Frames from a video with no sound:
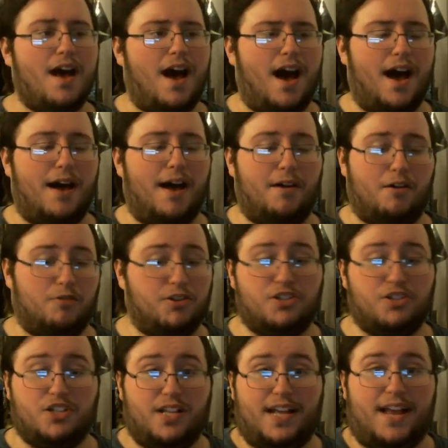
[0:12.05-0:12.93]

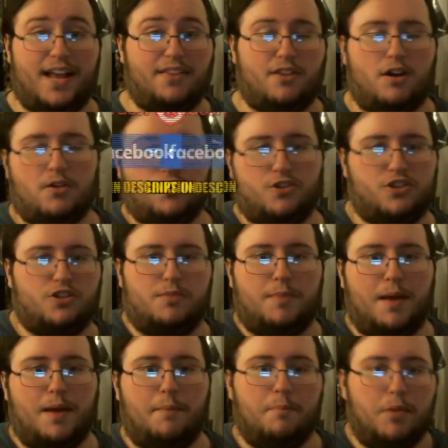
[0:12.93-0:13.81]
Originally I thought it was just going to
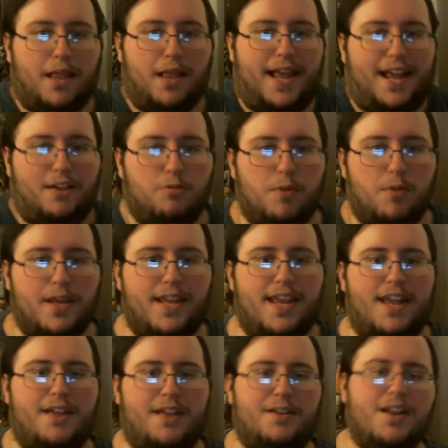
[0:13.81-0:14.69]
be a bland
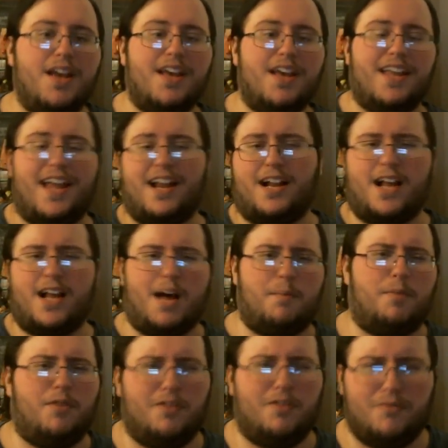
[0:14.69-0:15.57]
weekend. You had a
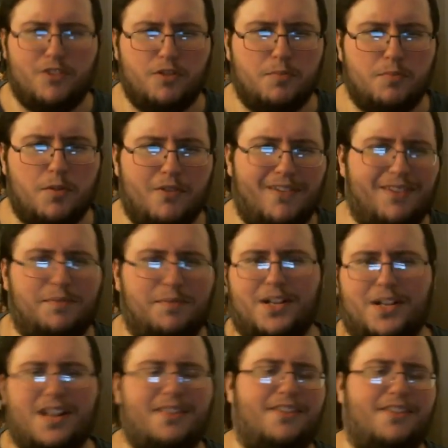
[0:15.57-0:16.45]
couple of new movies but
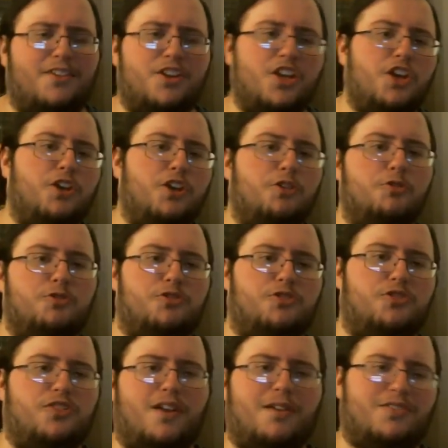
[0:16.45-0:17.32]
nothing huge,
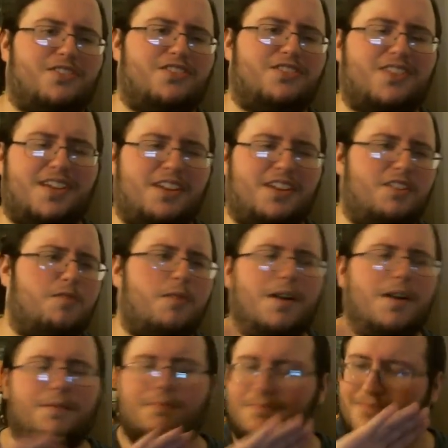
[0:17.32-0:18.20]
so I was just like, you know
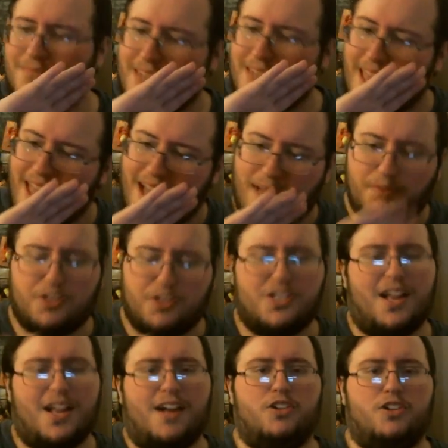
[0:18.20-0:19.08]
what, I'm just
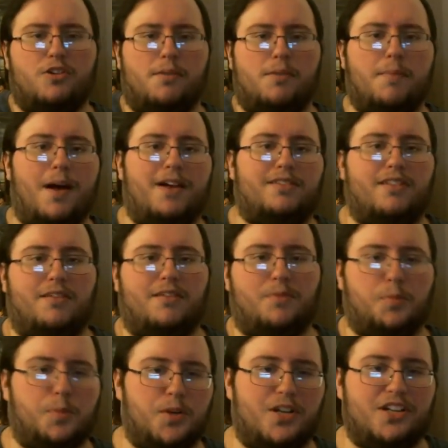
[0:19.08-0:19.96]
not gonna do a box
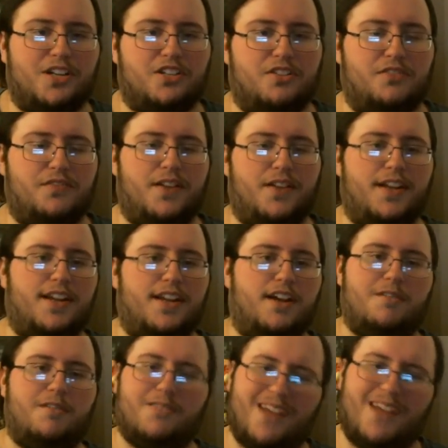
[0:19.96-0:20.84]
office predictions
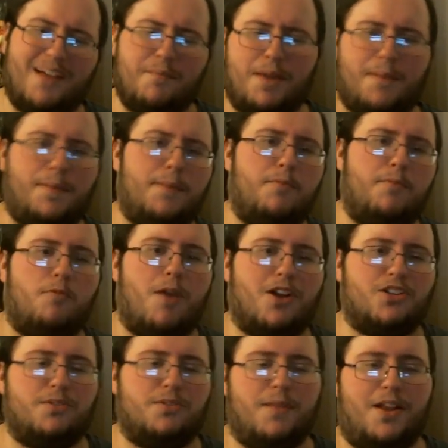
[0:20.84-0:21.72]
video. Not many people
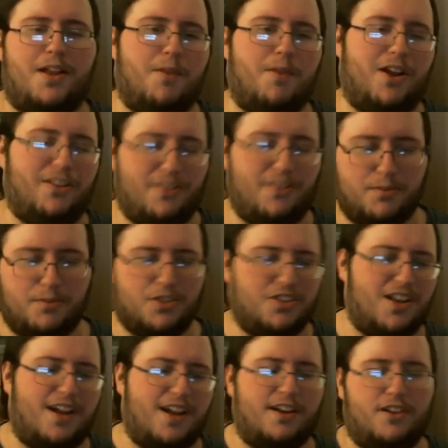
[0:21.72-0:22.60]
watch them anyway, so I'm just
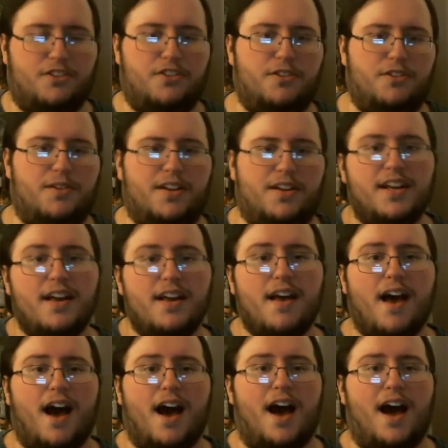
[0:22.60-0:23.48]
not gonna do it.
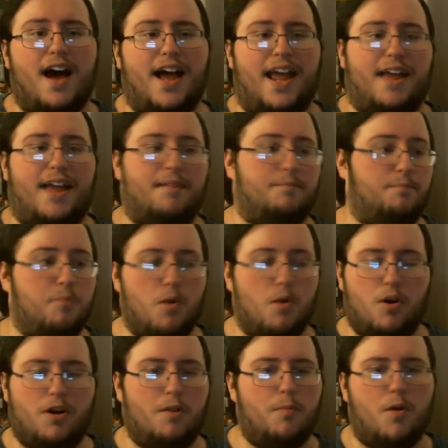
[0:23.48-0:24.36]
And
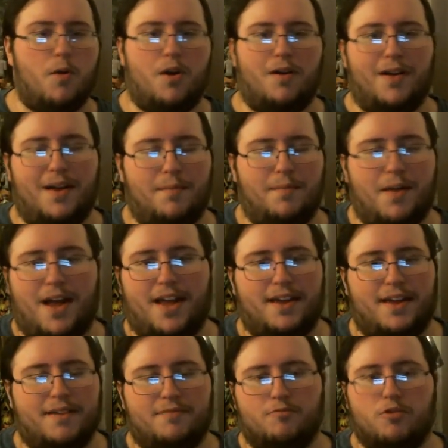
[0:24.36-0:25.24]
boy oh boy am
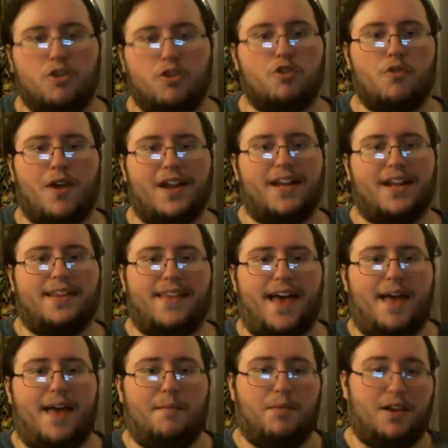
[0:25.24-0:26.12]
I regretting
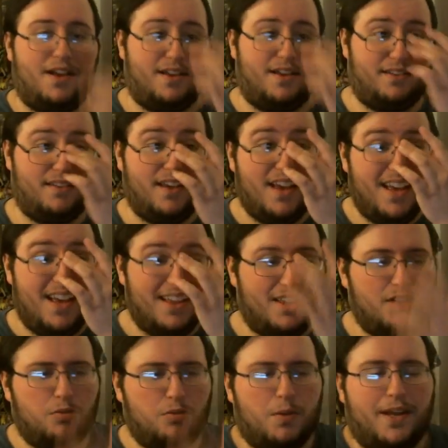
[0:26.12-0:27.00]
that, because
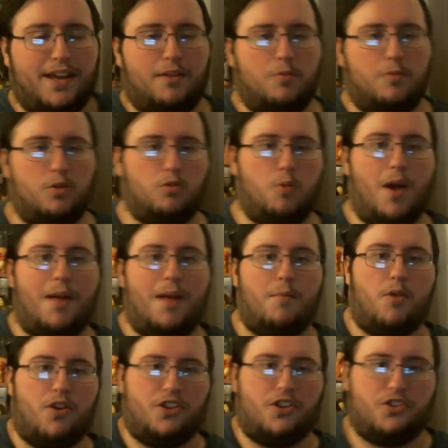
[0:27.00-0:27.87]
this weekend was way
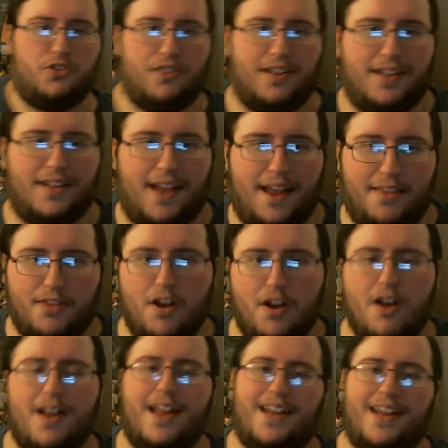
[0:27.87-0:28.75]
more interesting than I
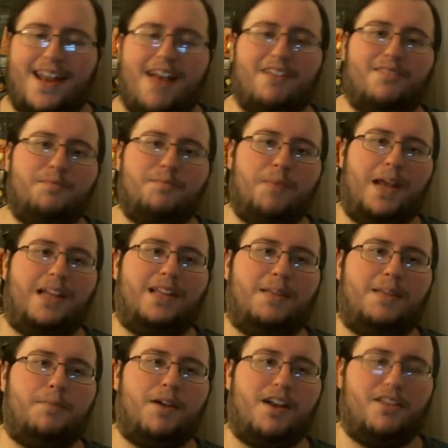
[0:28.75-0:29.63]
thought, and that's
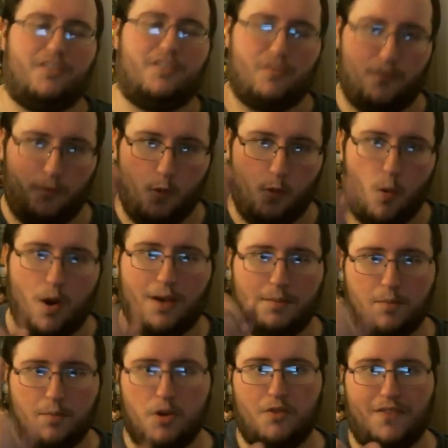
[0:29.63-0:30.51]
mainly because of
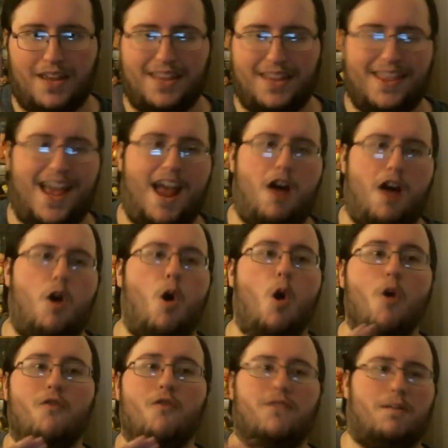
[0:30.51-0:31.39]
one movie that
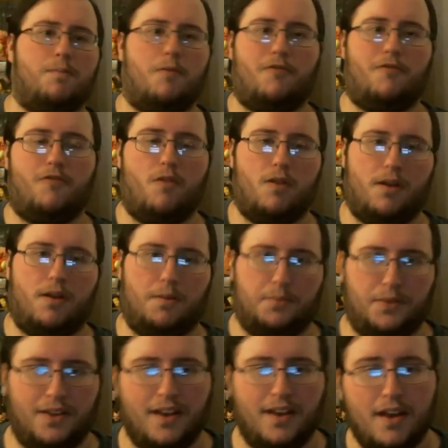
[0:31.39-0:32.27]

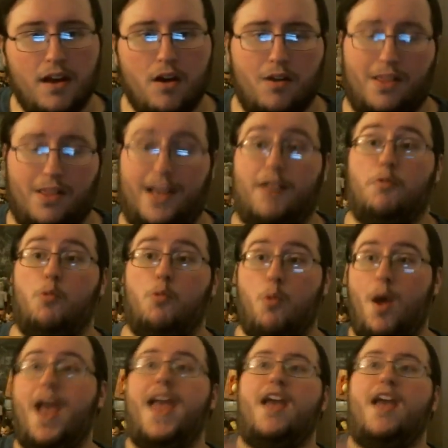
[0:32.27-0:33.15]
overperformed, like
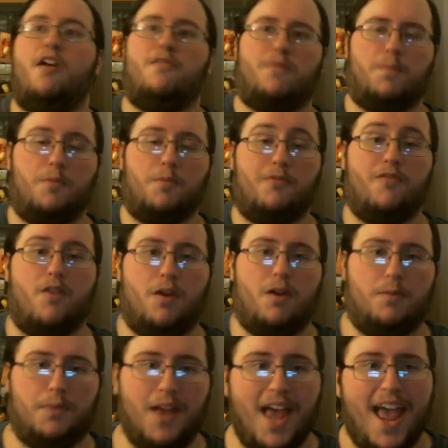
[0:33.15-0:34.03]
way
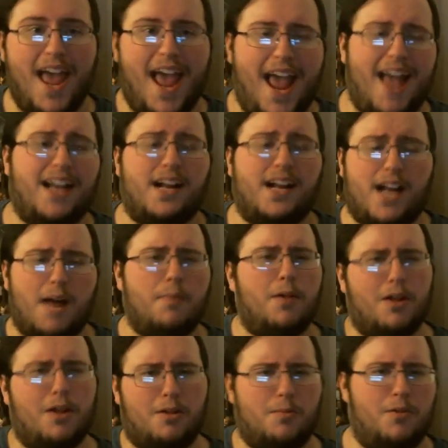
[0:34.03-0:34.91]
overperformed, and a couple
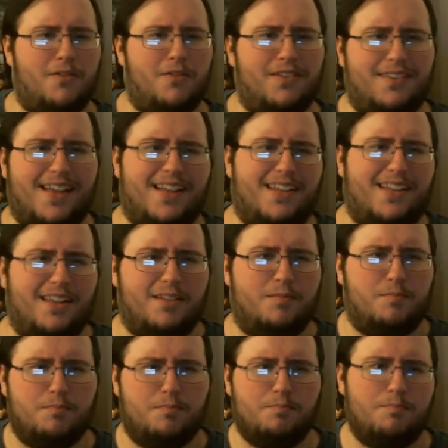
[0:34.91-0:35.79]
other movies that
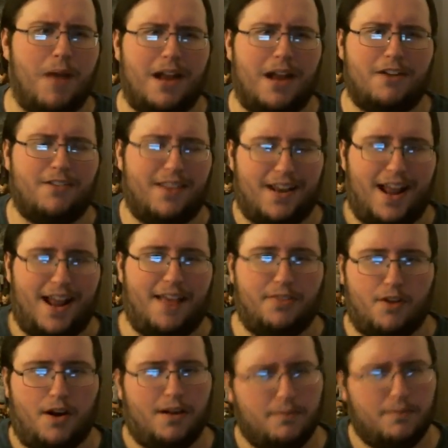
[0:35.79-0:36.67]
did better than I
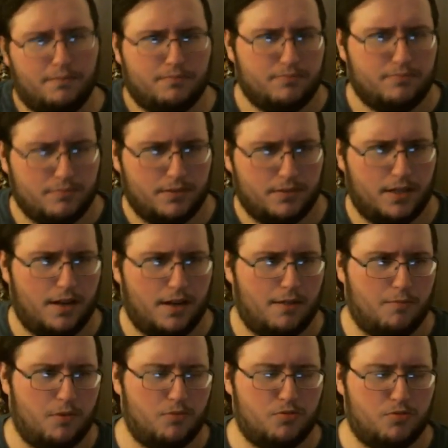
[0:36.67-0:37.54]
thought, you know,
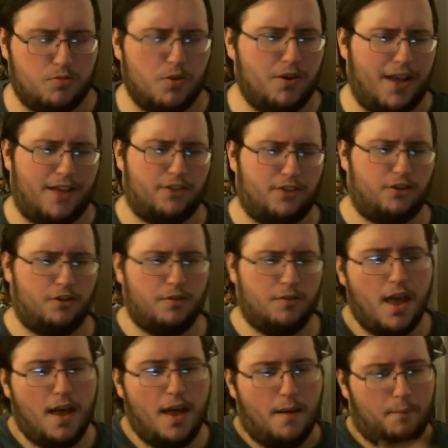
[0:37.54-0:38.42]
which we'll get to.
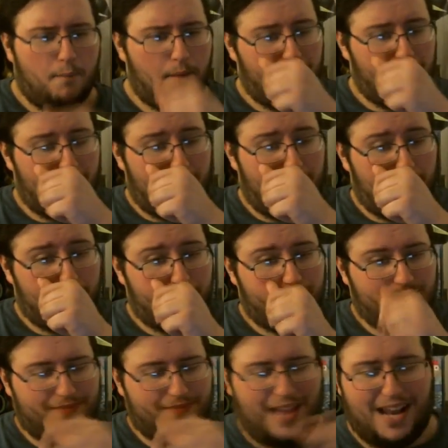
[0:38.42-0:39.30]
But I
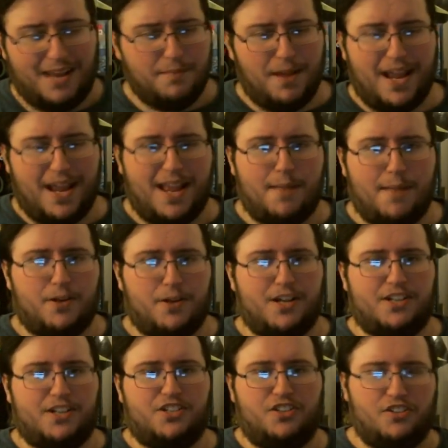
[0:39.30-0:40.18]
didn't make any
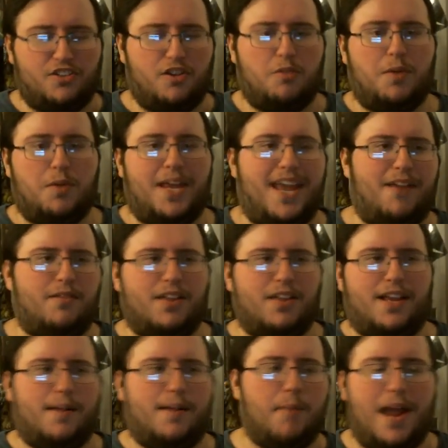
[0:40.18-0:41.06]
predictions, so we can't
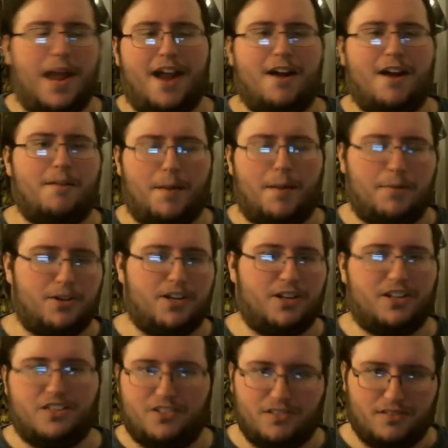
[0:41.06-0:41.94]
really compare my
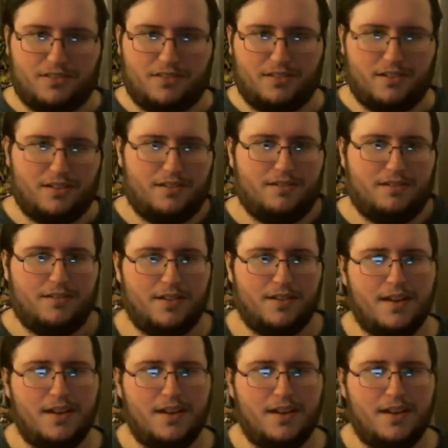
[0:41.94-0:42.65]
predictions to